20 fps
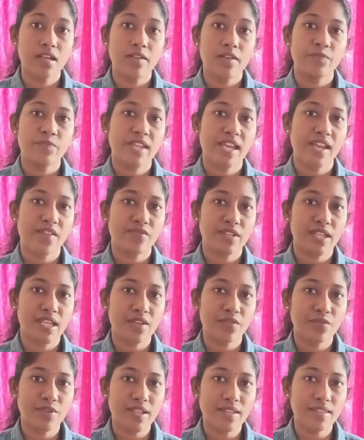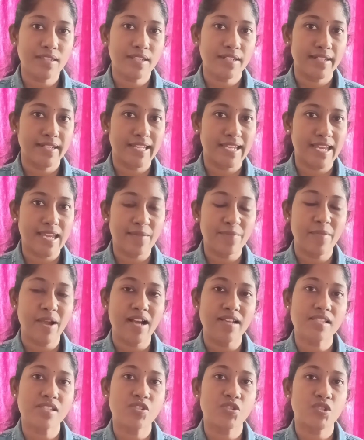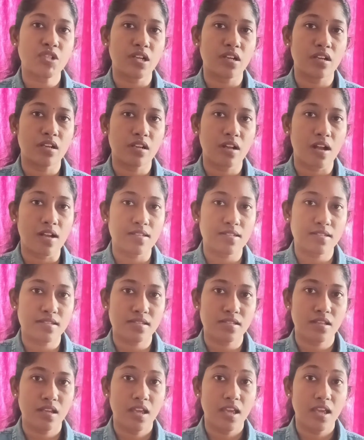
they have given the name as chakras.